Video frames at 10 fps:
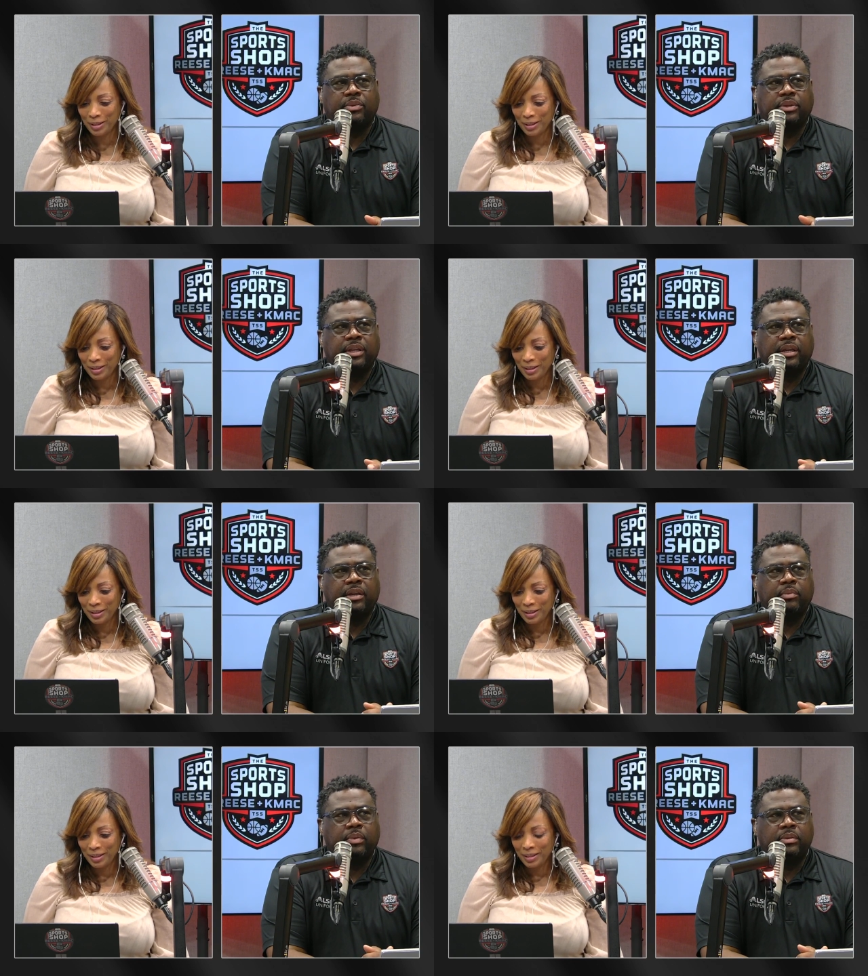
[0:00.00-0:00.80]
Speaker 1: the
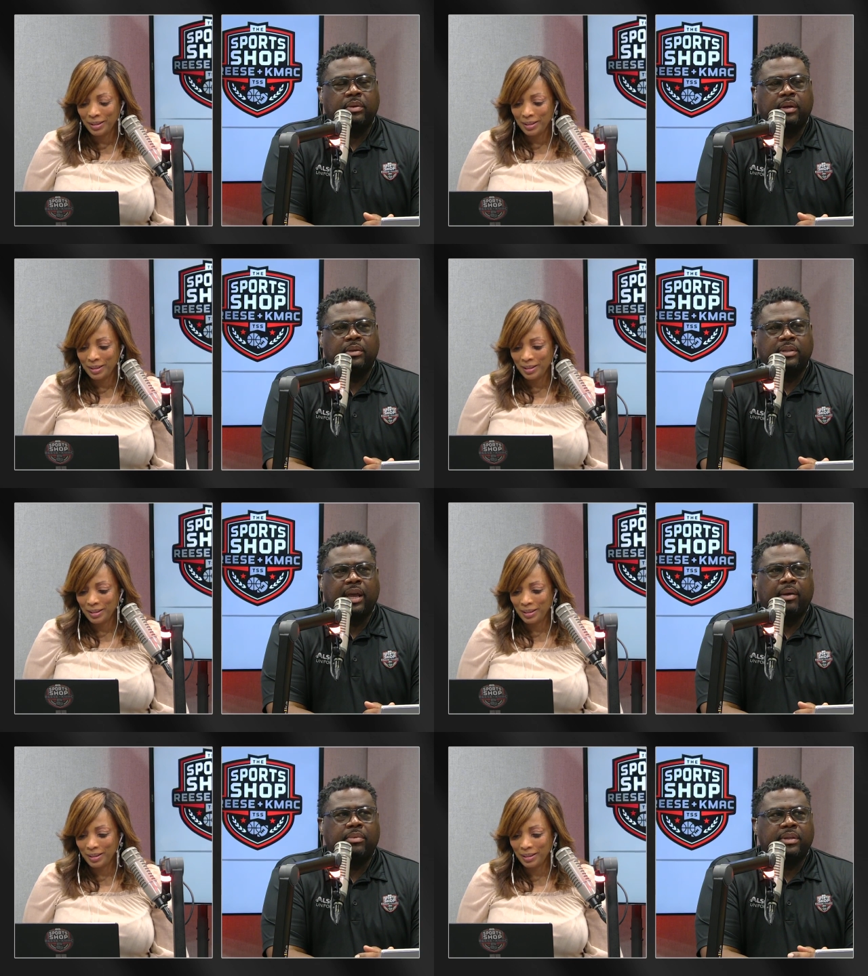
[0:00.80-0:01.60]
end when uh,
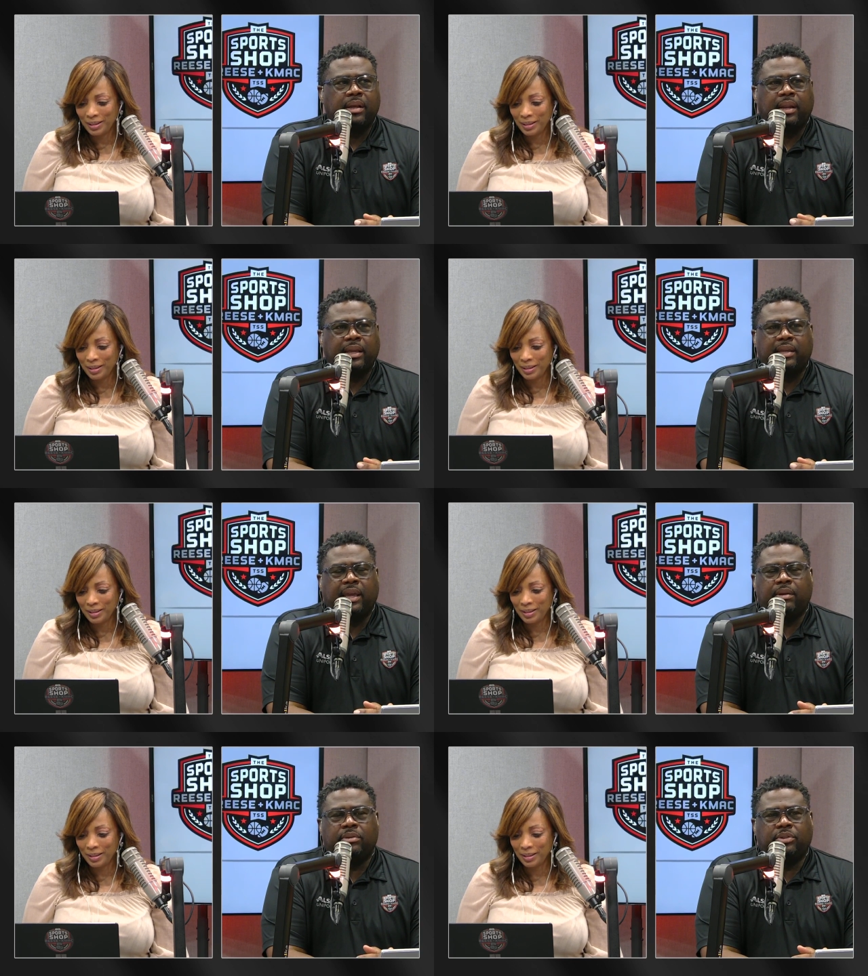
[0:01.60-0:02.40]
Zion was out. Like he had
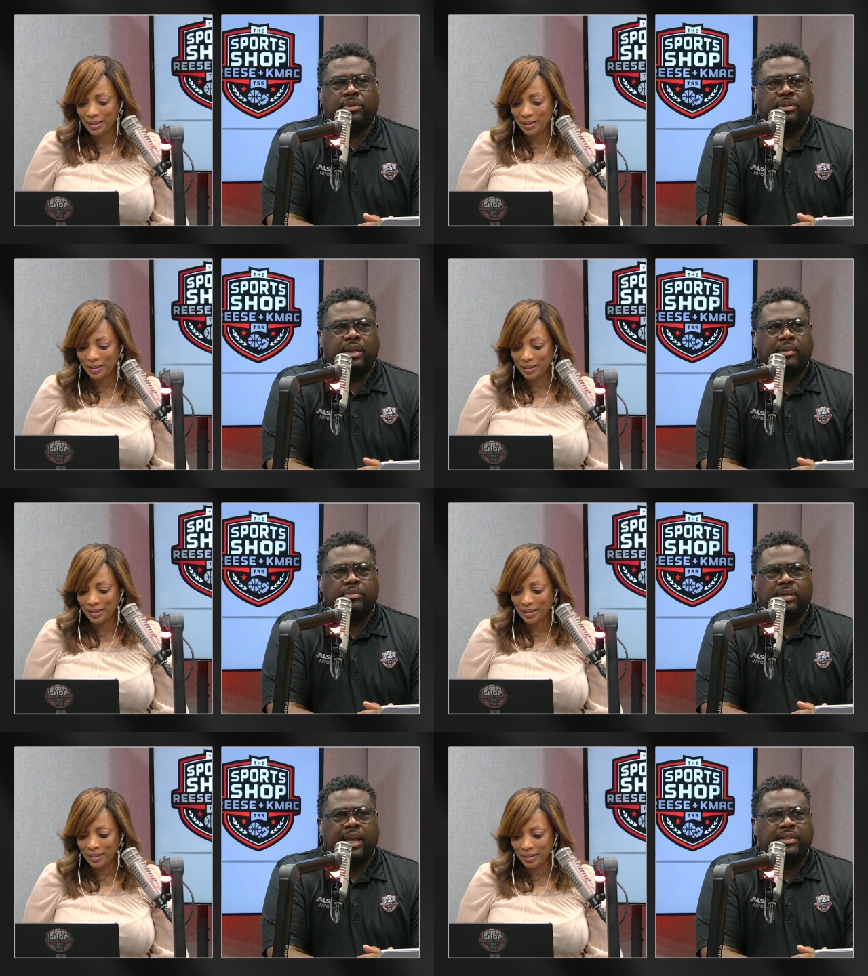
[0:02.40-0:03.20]
no choice. Like it was
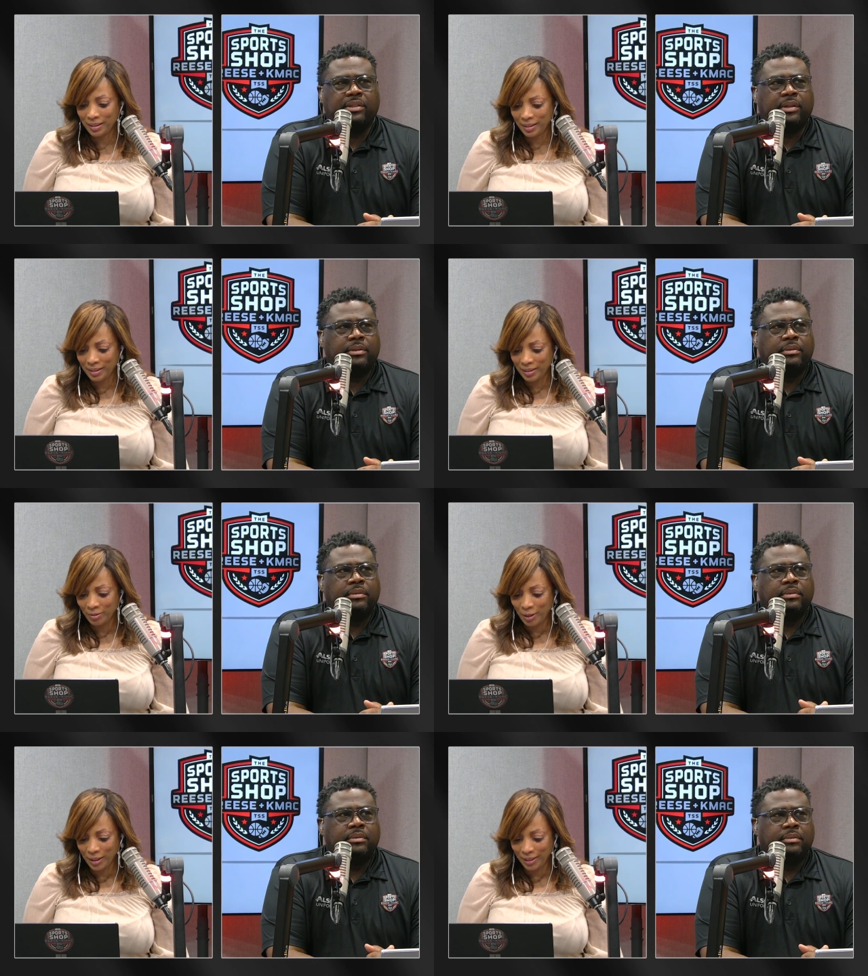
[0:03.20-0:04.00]
an accident.
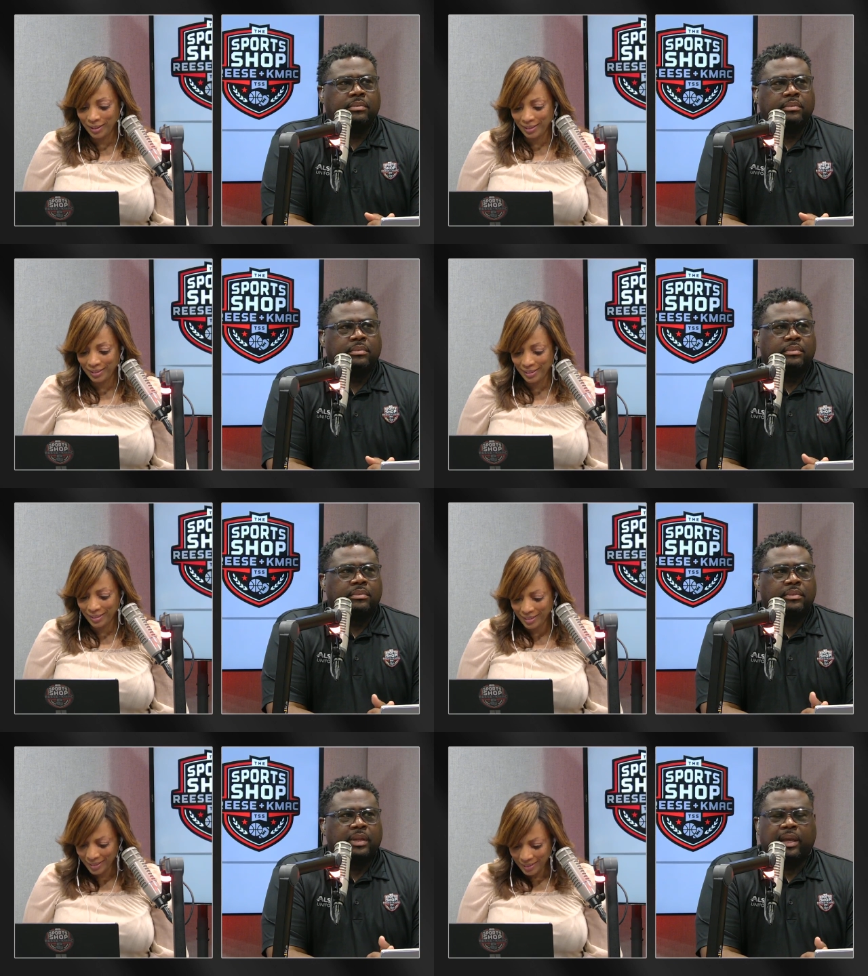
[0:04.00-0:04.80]
Right.
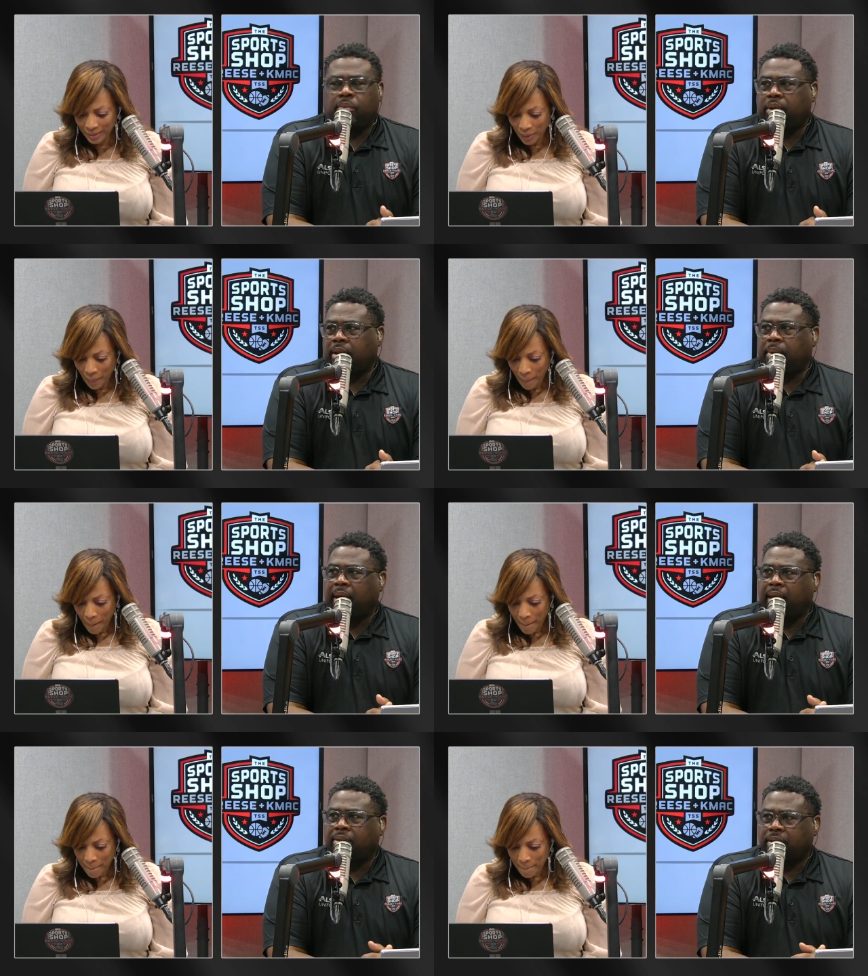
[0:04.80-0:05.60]
Like it went in by
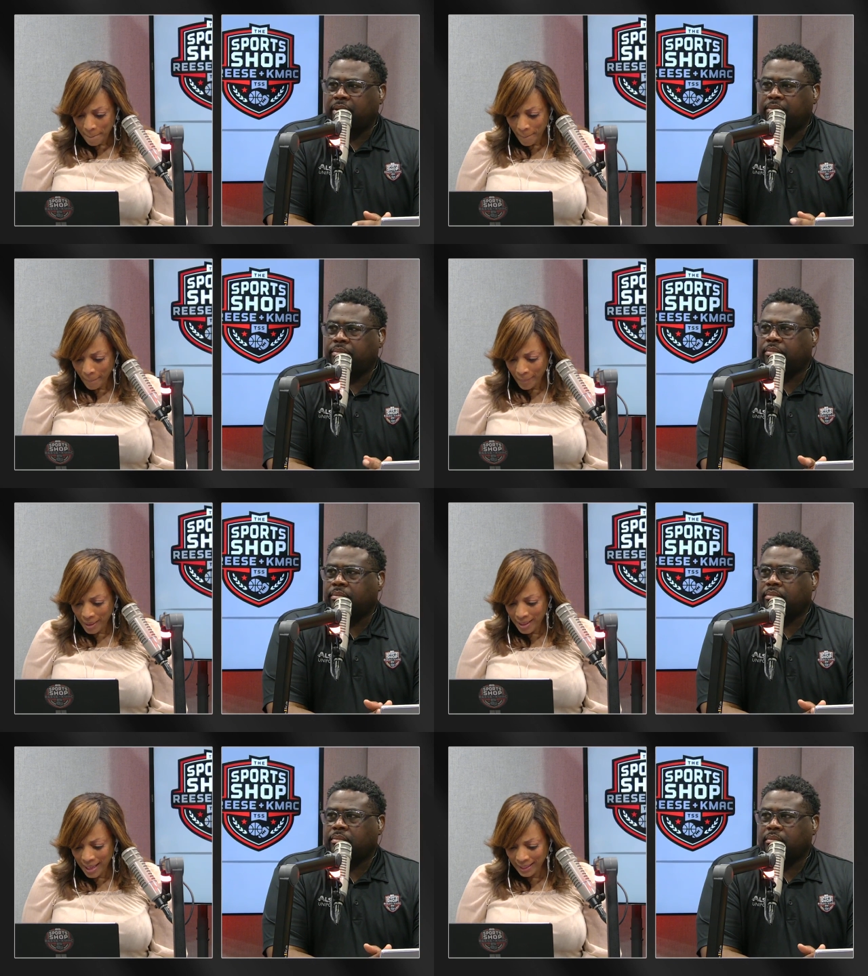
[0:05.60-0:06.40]
accident.
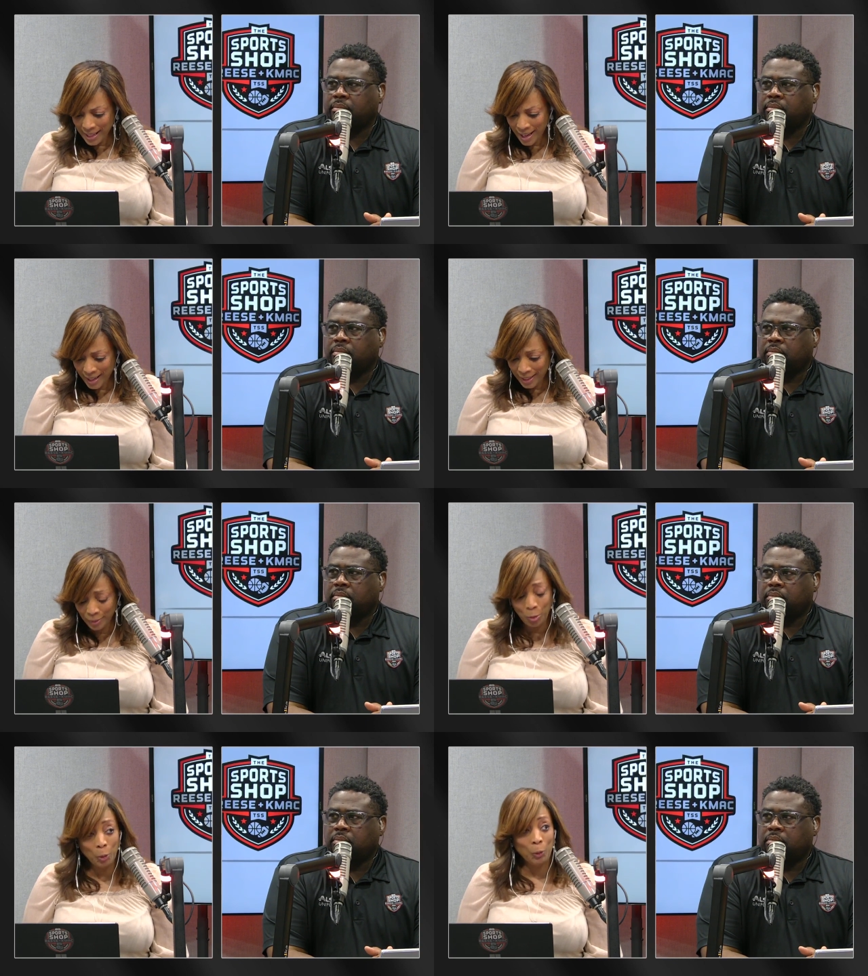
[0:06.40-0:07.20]
Speaker 2: He had nine.
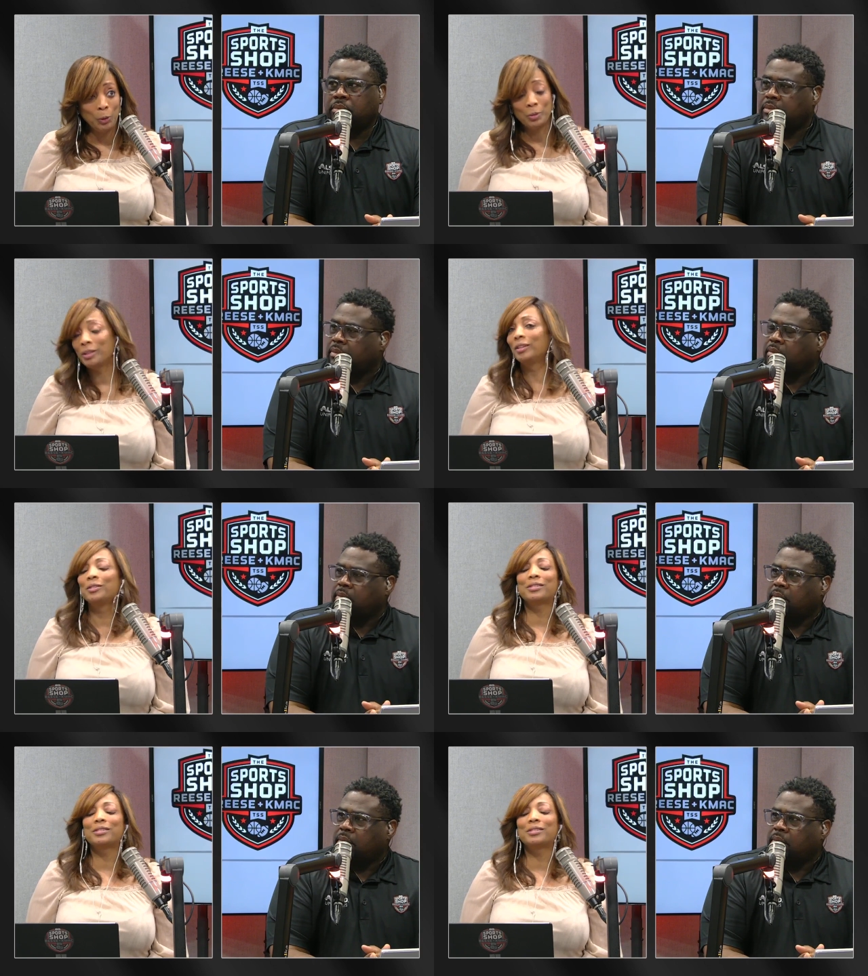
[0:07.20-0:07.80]
Woo, you were close.